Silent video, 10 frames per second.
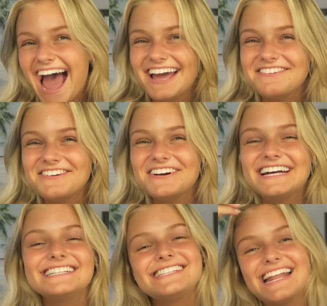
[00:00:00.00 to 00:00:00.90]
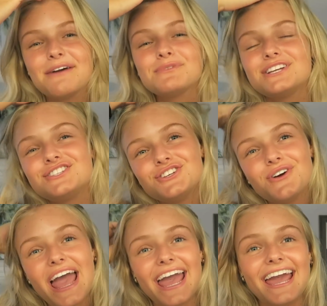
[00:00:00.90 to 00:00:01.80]
Hi everyone, today I'm gonna
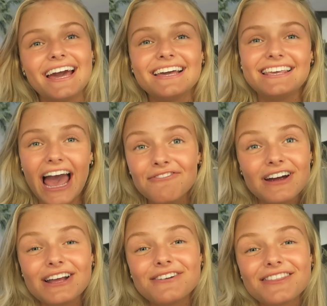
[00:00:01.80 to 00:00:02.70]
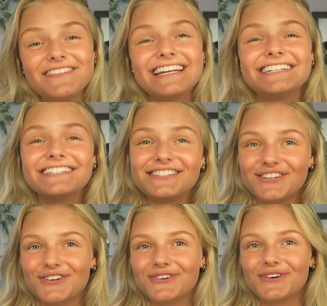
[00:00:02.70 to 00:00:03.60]
do a get ready with me
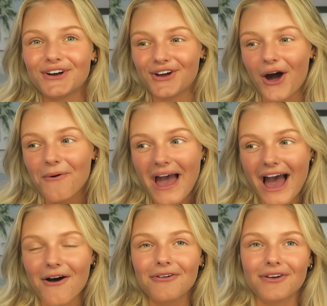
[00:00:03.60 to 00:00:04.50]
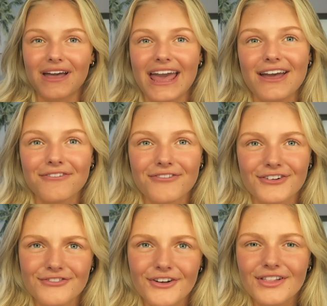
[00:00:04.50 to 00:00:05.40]
to go out. Okay,
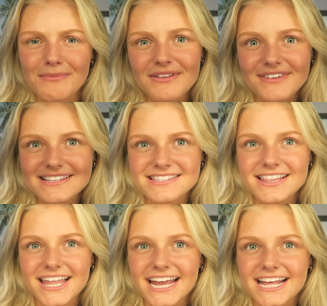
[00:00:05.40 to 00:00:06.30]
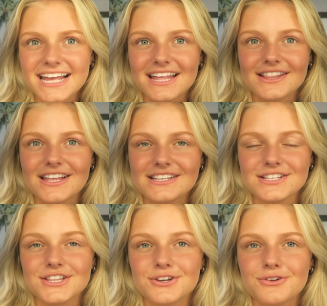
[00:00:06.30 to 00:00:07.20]
first of all, let me fix the lighting. It
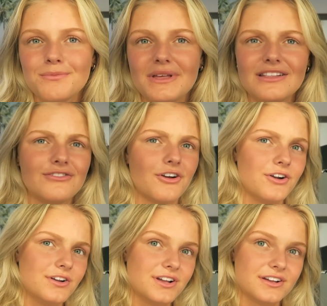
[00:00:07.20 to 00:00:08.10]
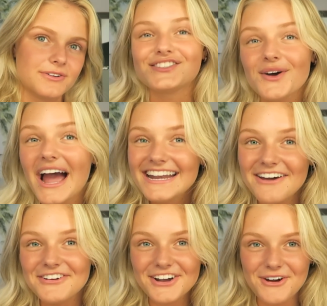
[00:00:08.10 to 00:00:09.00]
is a little bit dark. So I
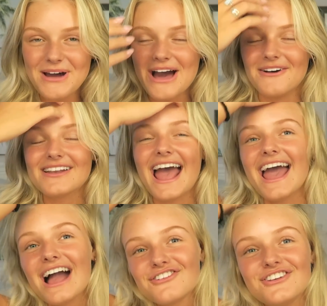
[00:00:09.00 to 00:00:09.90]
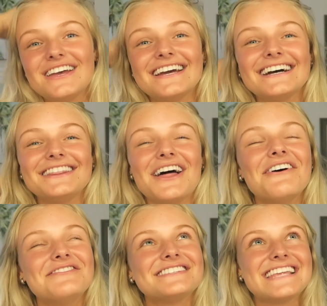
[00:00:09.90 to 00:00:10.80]
never go out. I actually
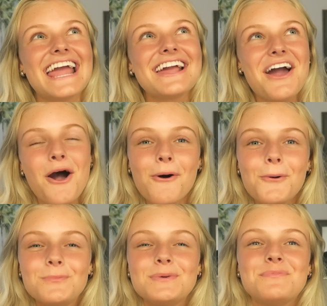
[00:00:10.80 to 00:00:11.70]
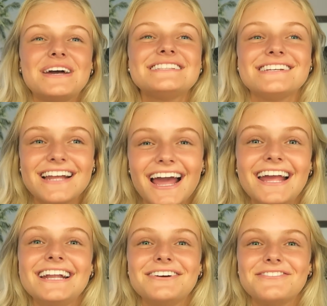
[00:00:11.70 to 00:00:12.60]
love staying home, but
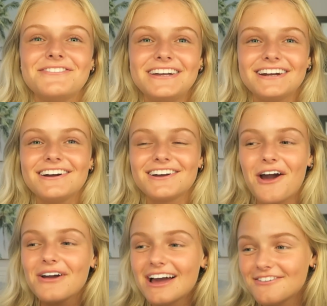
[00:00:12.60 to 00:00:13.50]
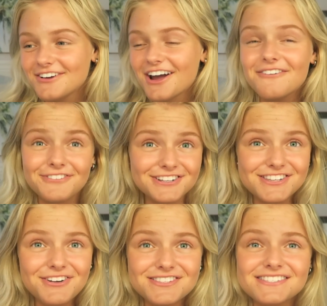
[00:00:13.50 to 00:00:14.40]
tonight we are going out of our comfort
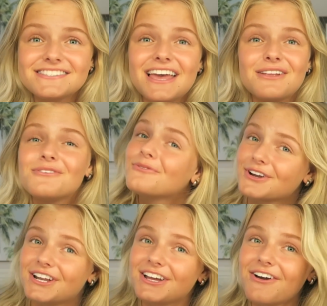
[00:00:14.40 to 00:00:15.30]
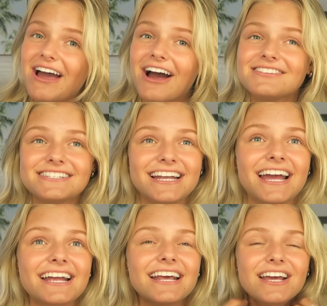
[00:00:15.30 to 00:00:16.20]
zones and we're gonna go out
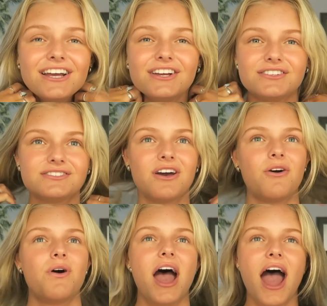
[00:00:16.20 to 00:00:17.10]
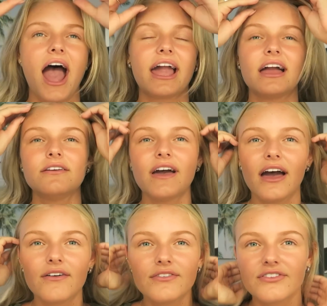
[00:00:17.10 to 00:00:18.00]
tonight. So I kind of
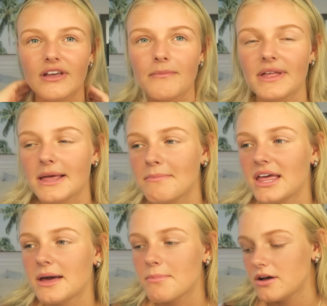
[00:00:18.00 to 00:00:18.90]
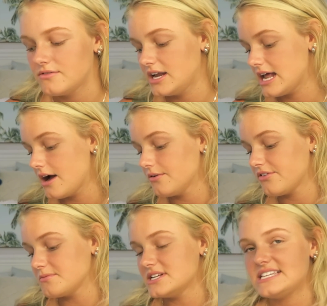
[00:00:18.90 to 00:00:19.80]
have some like makeup on right now,
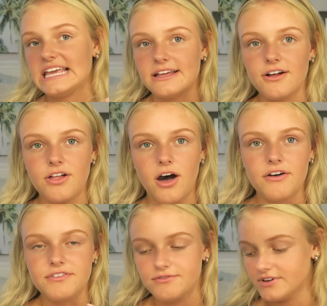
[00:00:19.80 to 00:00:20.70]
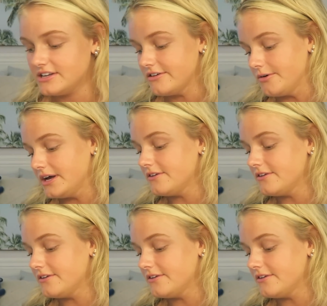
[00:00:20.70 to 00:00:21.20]
so I'm gonna take it all off and redo